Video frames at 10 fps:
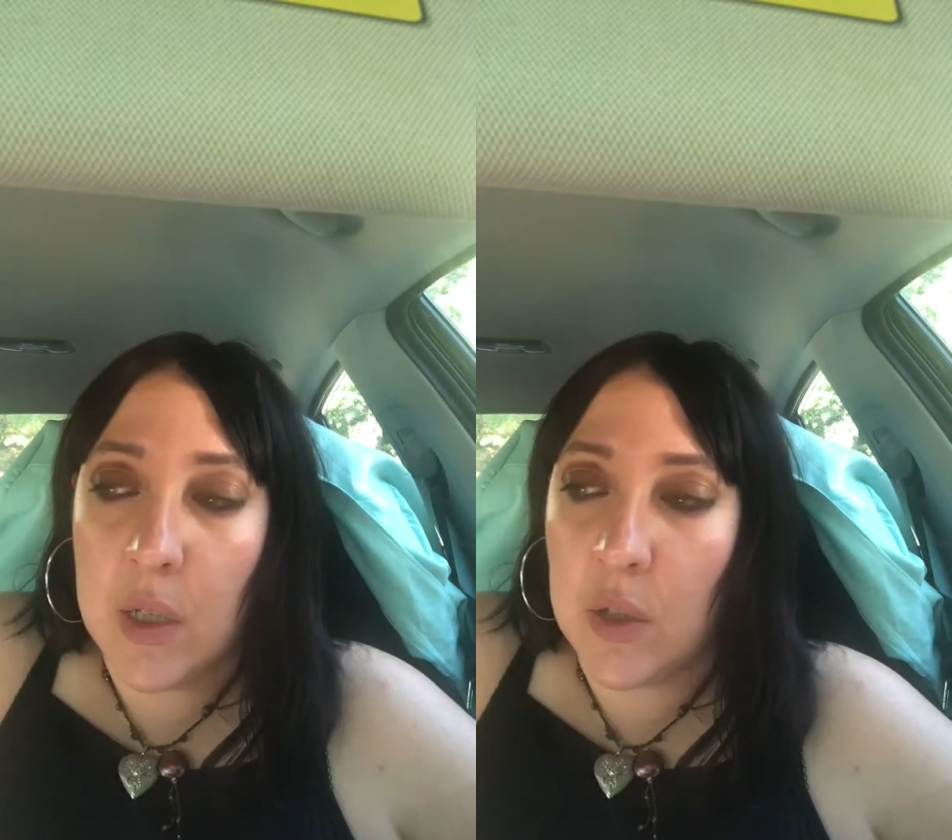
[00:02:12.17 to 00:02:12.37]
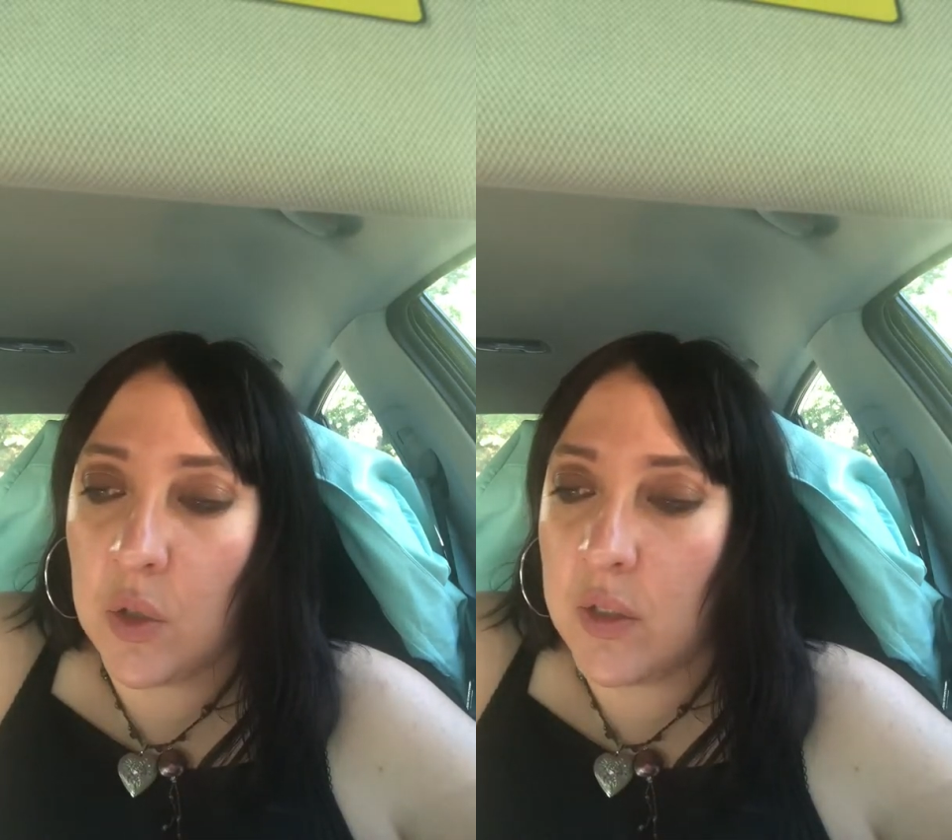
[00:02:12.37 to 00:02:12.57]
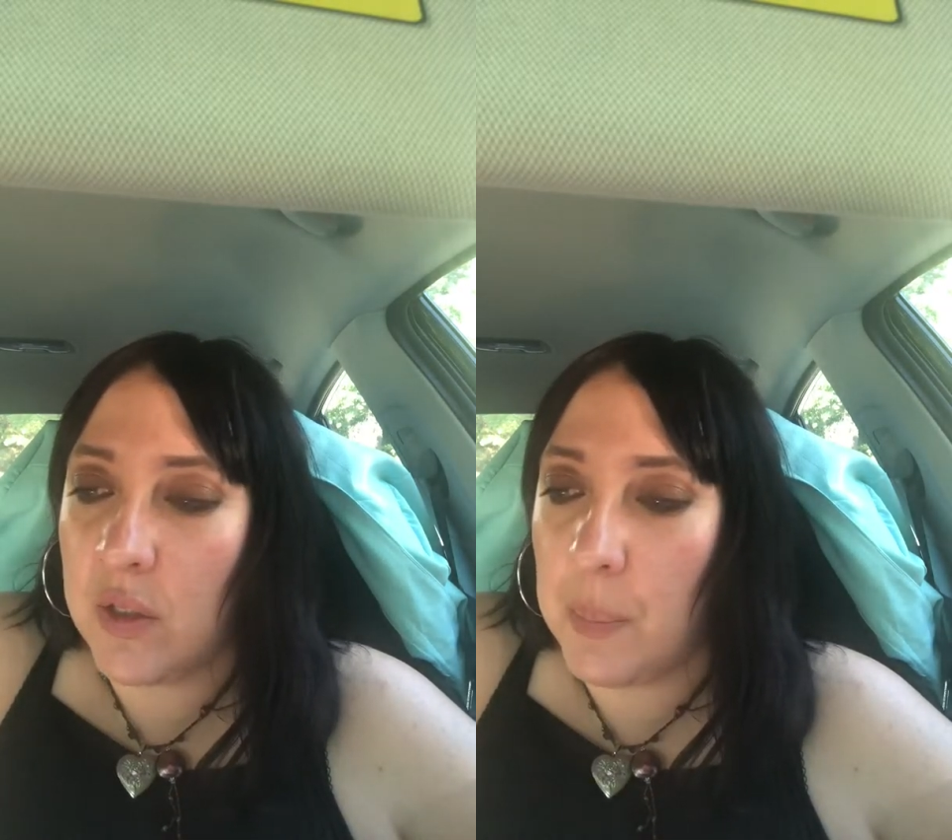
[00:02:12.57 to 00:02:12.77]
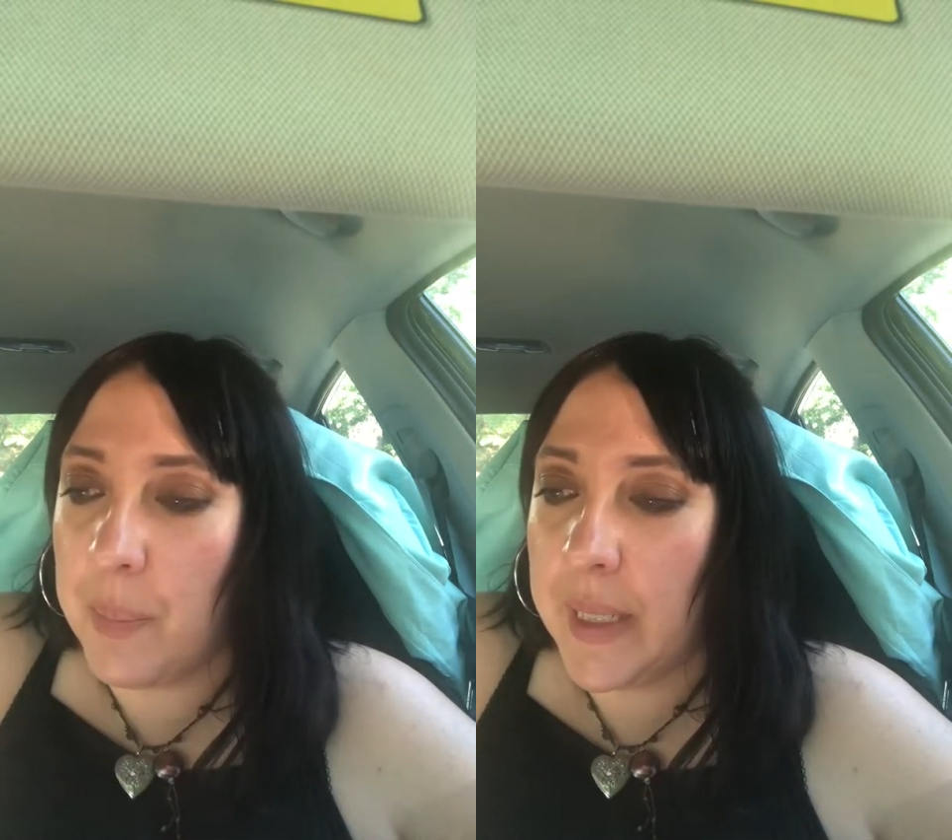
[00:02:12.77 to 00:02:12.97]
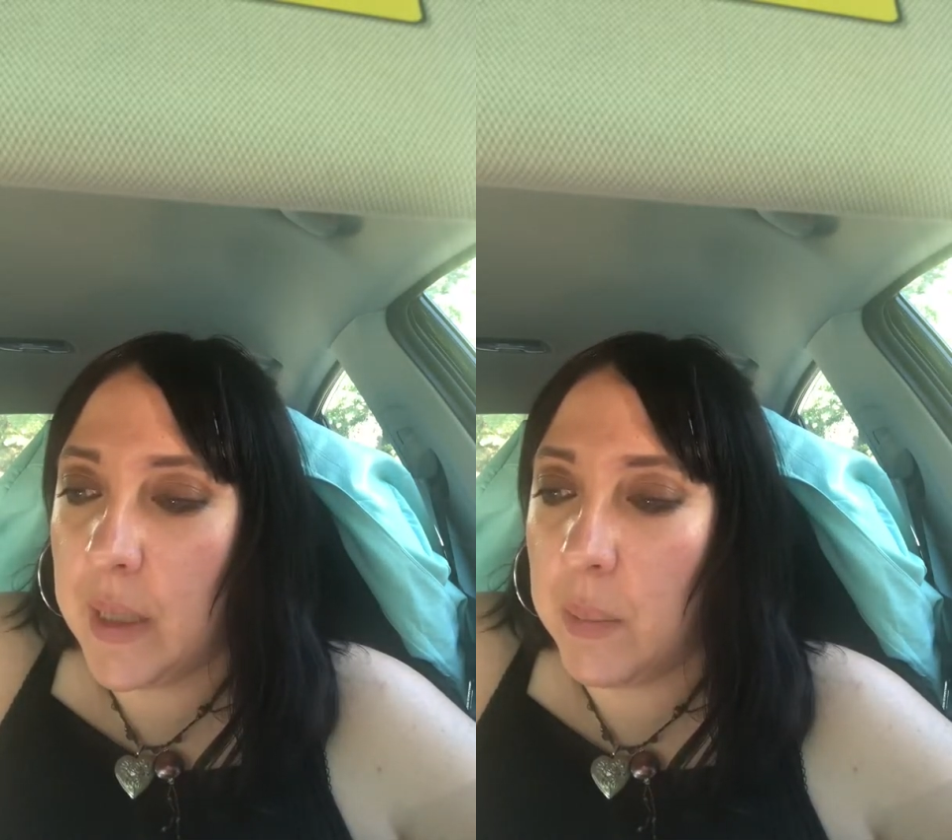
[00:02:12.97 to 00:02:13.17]
not as a
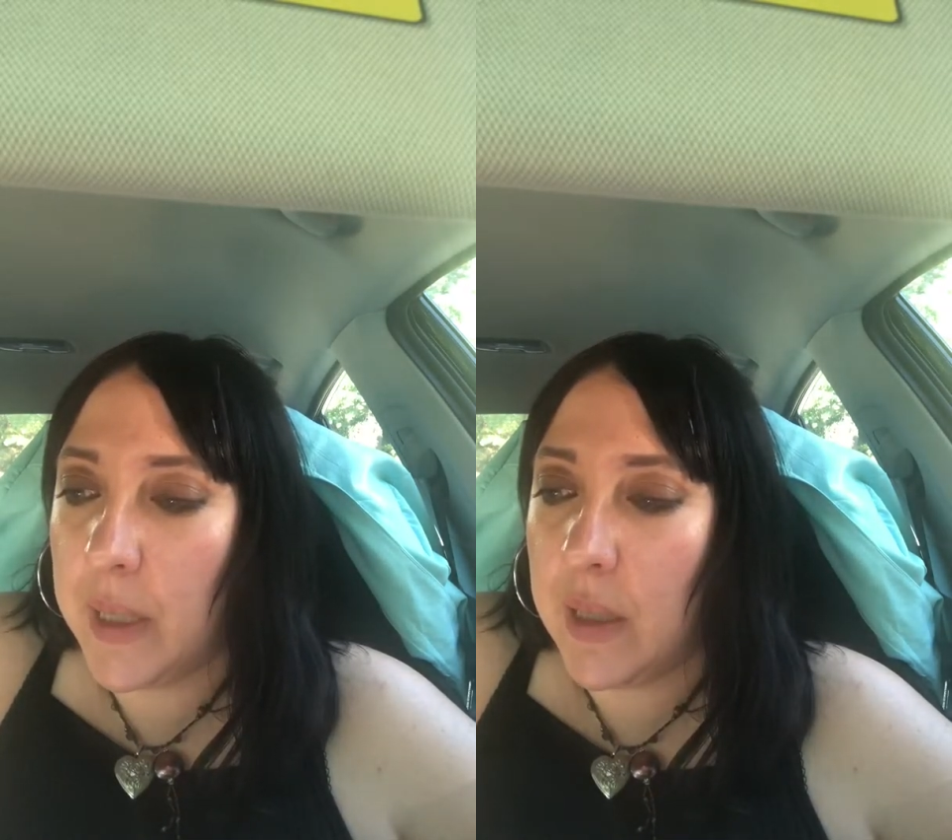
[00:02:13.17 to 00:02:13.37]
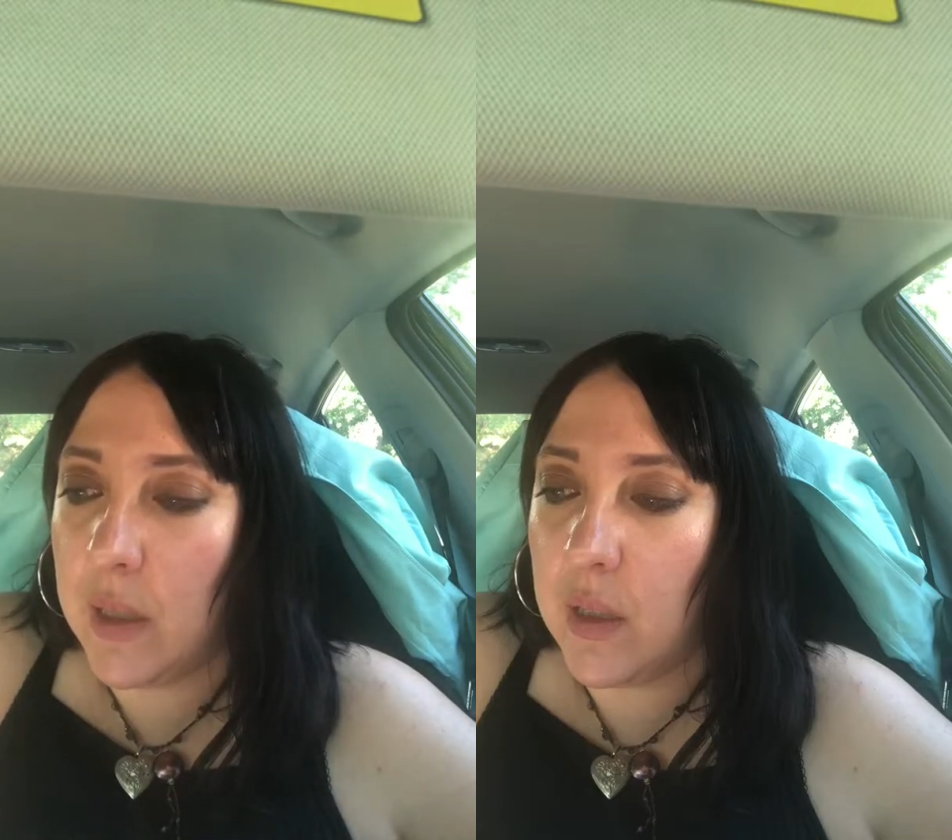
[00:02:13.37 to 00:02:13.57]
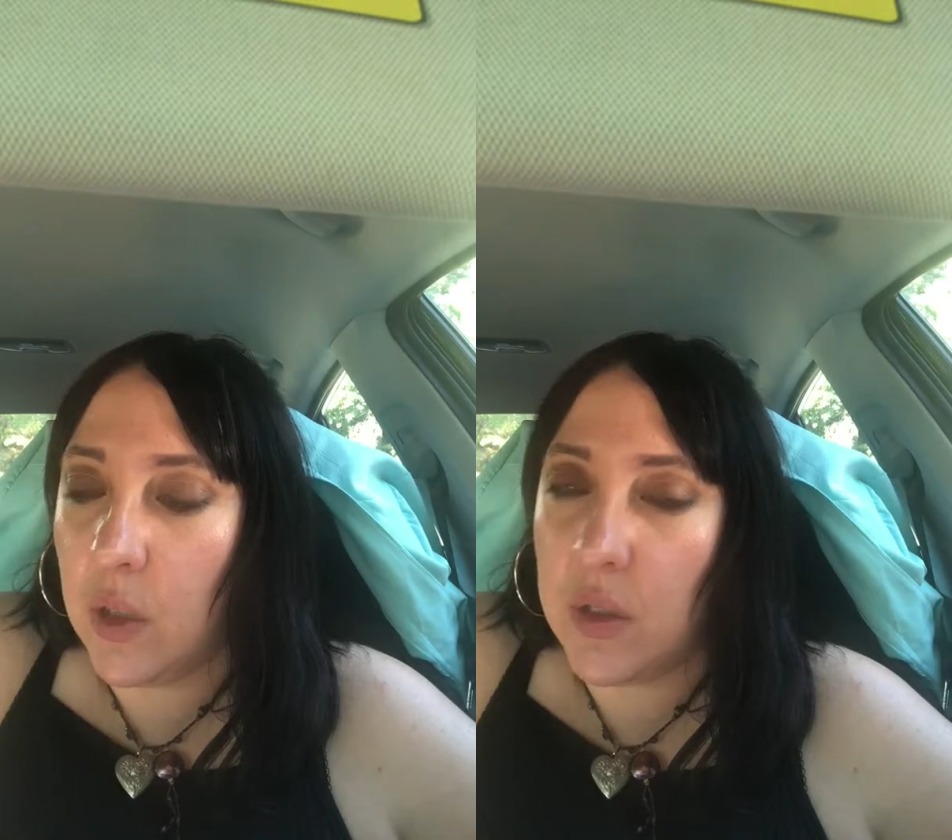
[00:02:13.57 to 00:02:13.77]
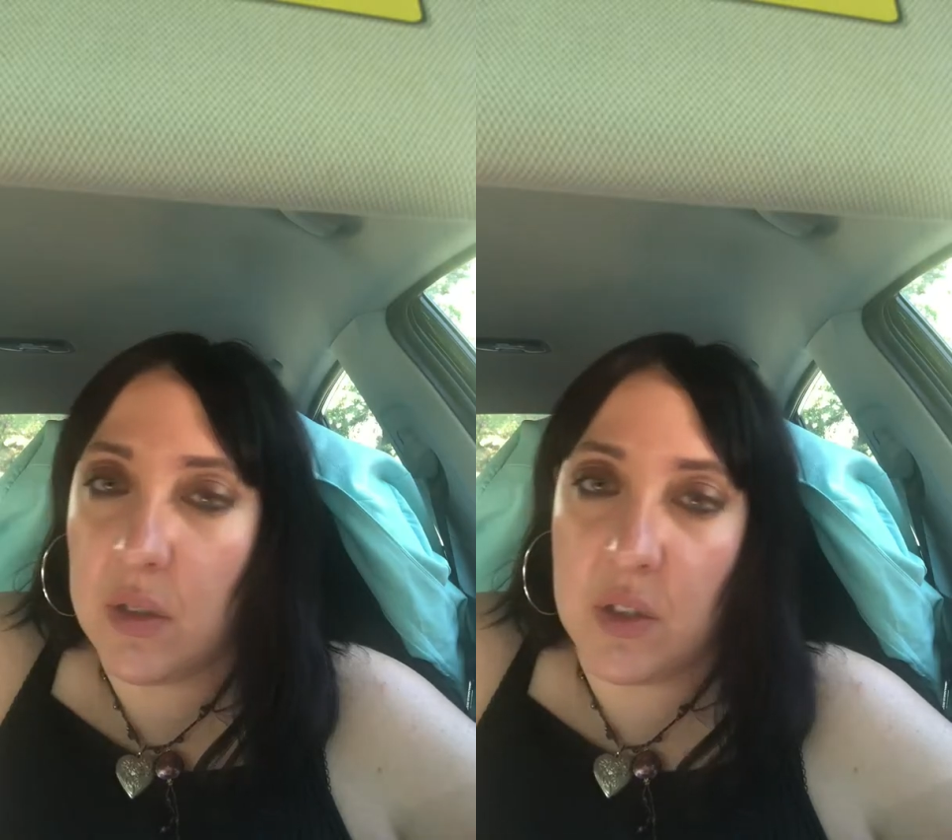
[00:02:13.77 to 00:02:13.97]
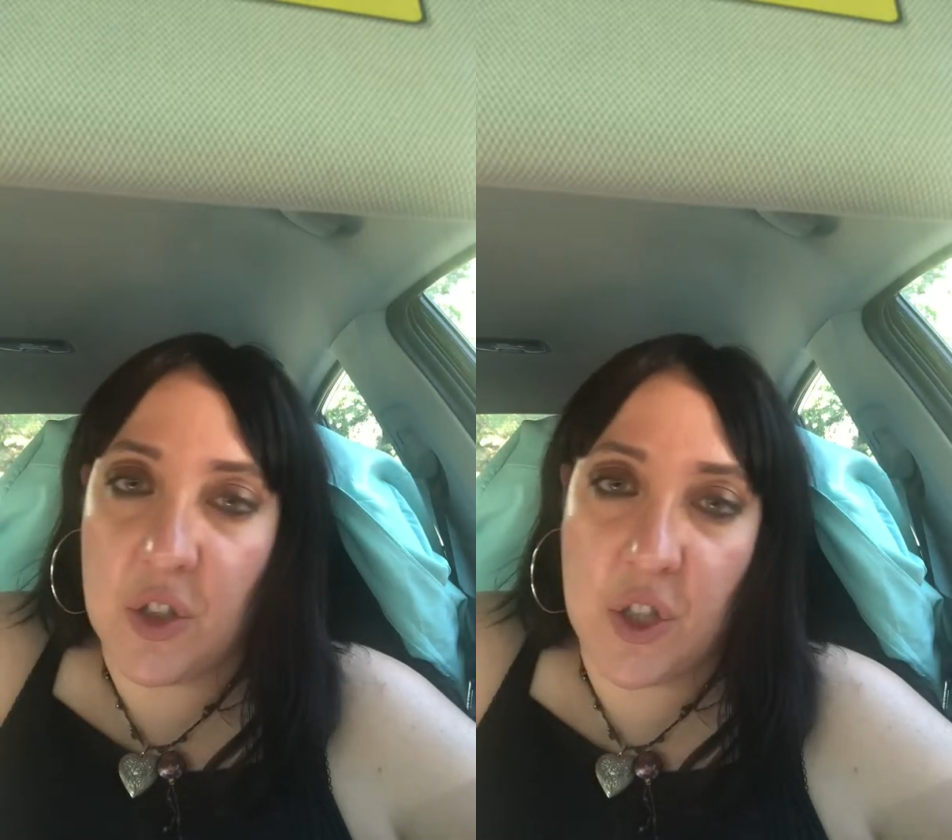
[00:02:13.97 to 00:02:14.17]
baby, not
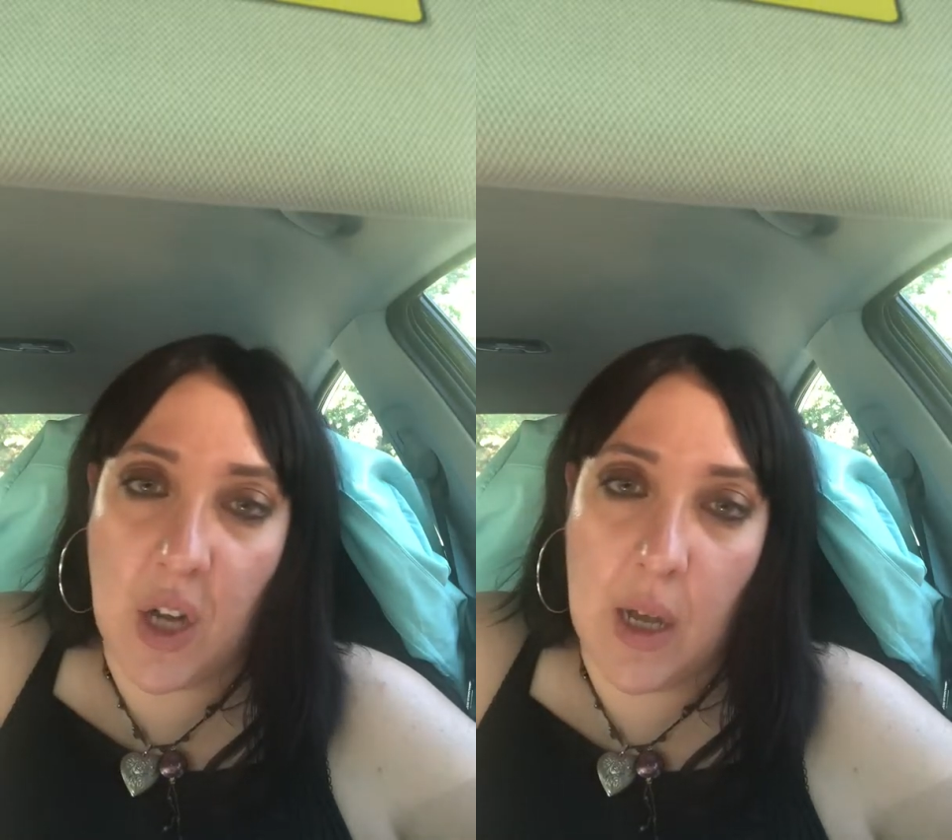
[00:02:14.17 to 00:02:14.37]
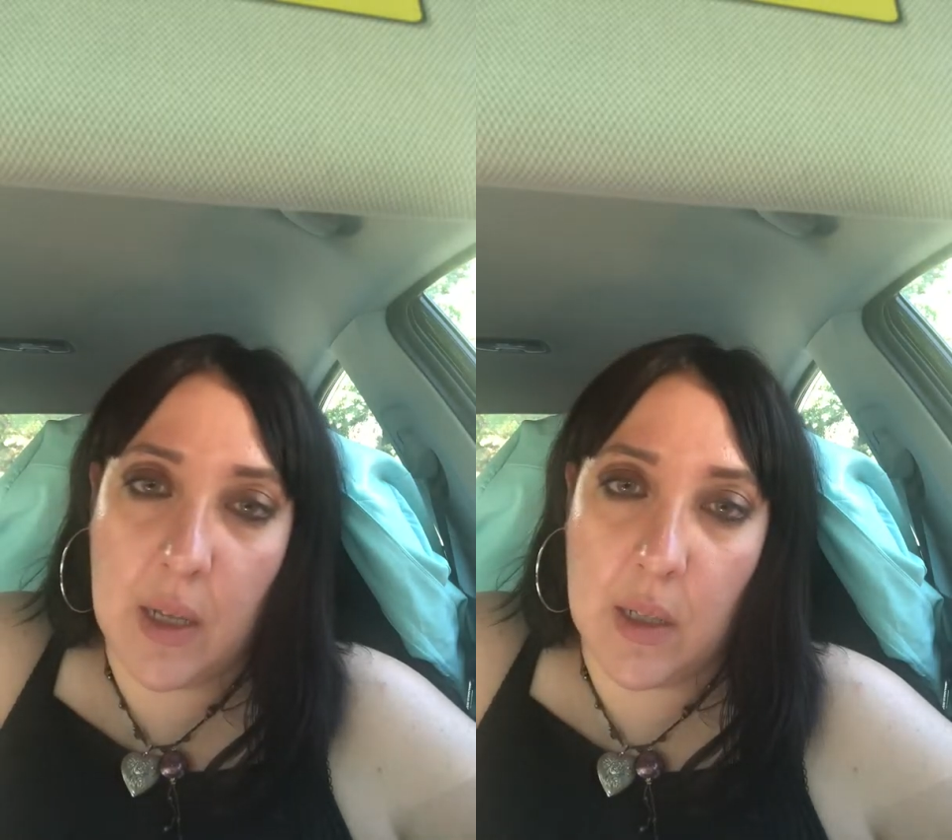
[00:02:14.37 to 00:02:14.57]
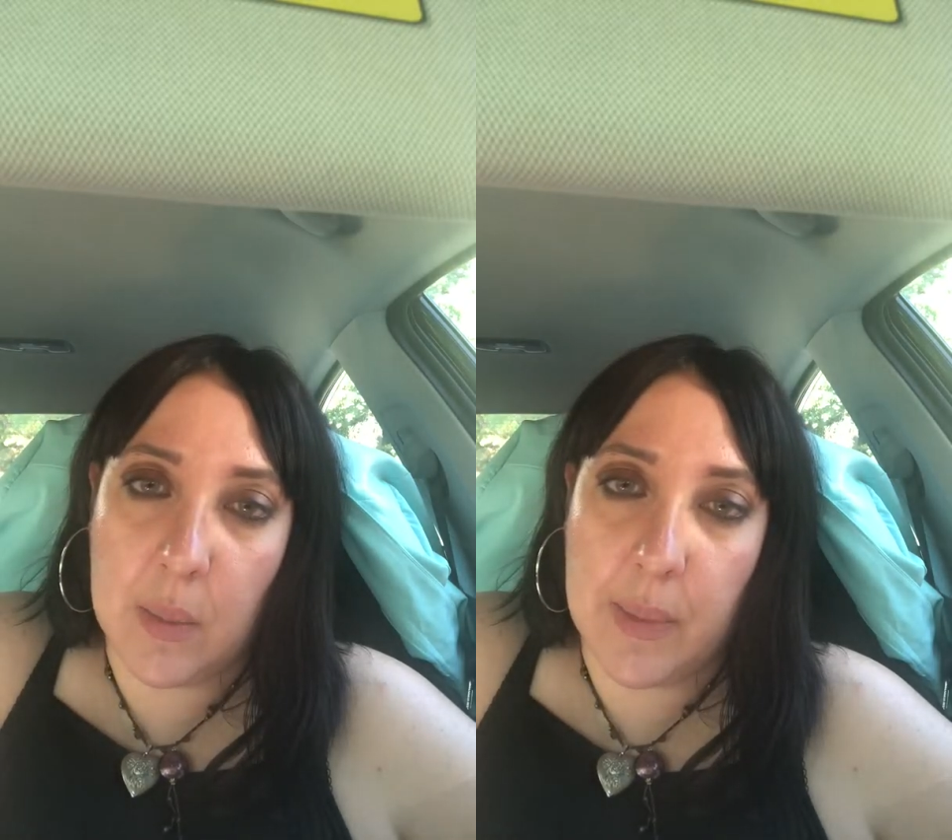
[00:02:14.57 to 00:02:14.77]
as a child,